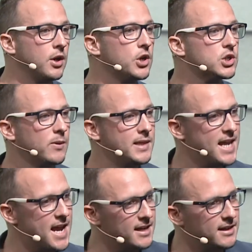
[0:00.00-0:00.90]
So in the
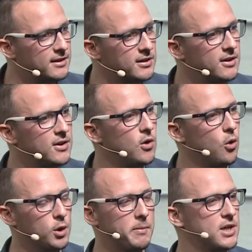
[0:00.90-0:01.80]
end,
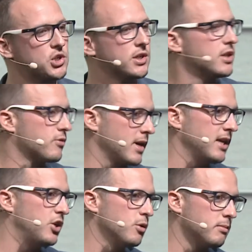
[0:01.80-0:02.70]
automation is really
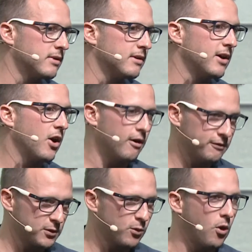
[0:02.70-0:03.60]
human
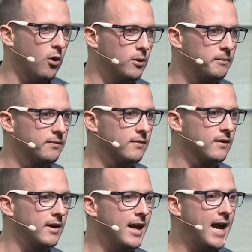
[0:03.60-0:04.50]
after all.
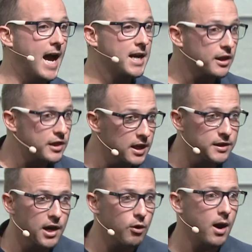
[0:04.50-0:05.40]
And I think
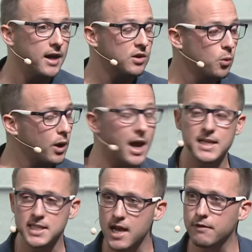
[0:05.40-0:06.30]
they're right. And what I
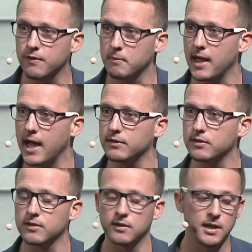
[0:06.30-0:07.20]
take from
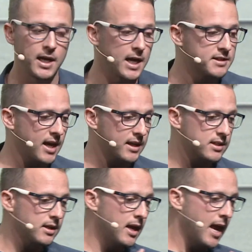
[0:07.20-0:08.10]
that is that
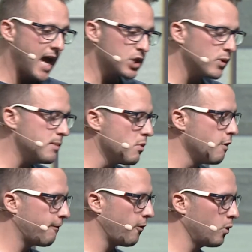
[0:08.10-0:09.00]
as we move
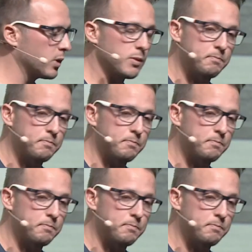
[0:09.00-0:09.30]
forward with